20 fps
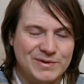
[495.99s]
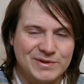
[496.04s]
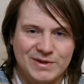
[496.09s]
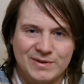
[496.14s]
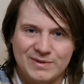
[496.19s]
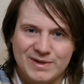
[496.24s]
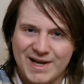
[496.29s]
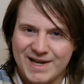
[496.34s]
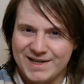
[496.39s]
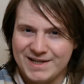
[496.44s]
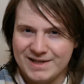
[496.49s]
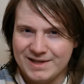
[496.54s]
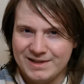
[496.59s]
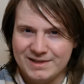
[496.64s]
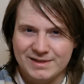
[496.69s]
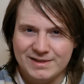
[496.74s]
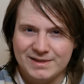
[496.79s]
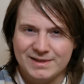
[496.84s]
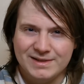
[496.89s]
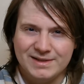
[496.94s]
So
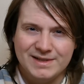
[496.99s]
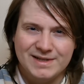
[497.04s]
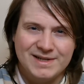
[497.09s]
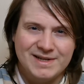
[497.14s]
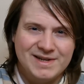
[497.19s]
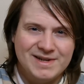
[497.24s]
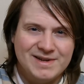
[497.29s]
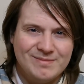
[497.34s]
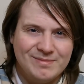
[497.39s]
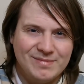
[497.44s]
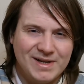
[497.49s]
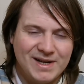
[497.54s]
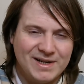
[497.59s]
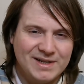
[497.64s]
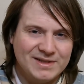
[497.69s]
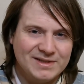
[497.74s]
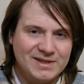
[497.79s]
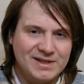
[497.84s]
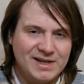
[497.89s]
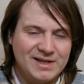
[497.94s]
technical and
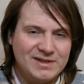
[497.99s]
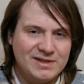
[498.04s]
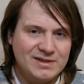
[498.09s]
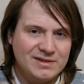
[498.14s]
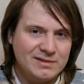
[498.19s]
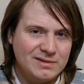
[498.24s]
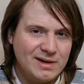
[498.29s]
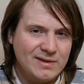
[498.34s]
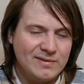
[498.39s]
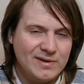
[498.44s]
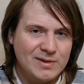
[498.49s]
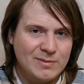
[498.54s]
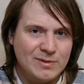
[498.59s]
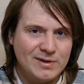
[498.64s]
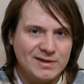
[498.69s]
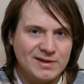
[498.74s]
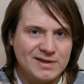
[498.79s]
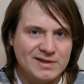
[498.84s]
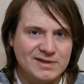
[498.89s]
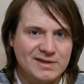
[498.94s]
planning stages are definitely
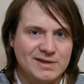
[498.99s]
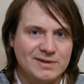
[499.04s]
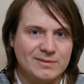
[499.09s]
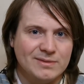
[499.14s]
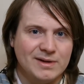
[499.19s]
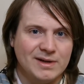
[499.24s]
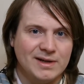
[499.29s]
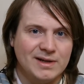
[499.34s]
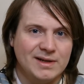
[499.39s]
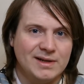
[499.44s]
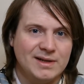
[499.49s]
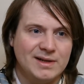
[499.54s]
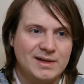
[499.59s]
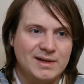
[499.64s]
worth considering.